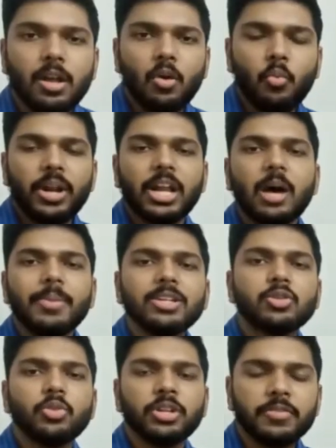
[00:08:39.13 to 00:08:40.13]
Well, coming
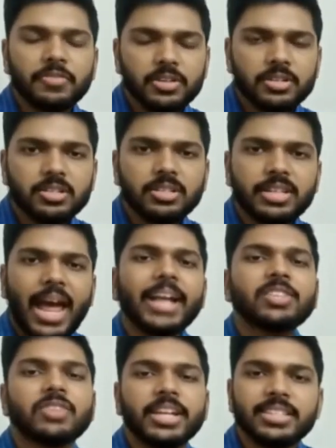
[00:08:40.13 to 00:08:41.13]
to the different
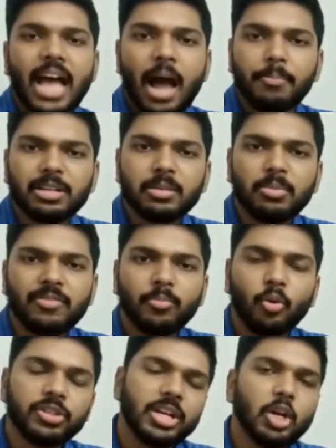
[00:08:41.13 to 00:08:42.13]
tax rates applicable for
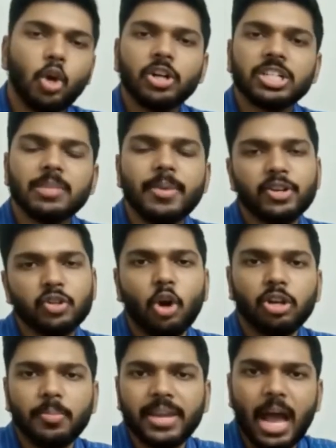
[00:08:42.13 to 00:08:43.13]
both long-term and
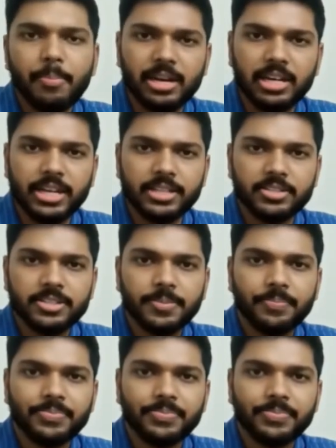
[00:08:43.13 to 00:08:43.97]
short-term capital gains.